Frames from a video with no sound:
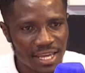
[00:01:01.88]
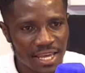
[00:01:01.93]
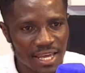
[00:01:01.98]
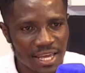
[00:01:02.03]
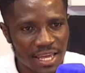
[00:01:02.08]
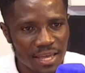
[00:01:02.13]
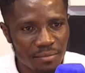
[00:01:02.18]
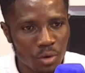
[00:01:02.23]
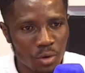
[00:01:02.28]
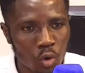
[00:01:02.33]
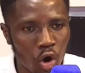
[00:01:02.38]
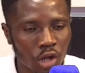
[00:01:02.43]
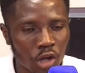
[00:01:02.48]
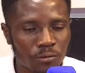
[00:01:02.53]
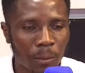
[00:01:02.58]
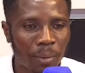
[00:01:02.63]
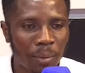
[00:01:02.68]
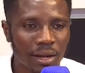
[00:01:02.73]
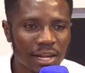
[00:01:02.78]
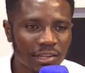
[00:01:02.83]
Because
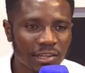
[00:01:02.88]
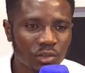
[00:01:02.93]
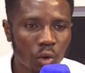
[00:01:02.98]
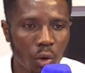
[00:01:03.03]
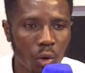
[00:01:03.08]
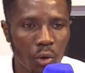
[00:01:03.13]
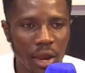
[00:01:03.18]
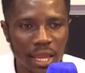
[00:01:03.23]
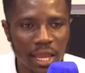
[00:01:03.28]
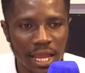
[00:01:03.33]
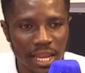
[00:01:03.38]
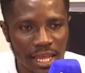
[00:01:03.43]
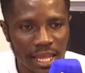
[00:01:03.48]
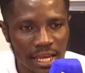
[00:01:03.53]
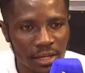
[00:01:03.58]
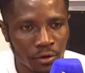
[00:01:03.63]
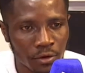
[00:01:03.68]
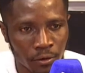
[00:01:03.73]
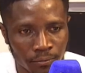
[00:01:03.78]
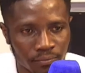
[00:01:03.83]
papa ne si o hair ye leg
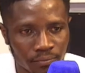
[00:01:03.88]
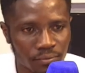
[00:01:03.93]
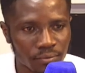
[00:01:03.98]
no.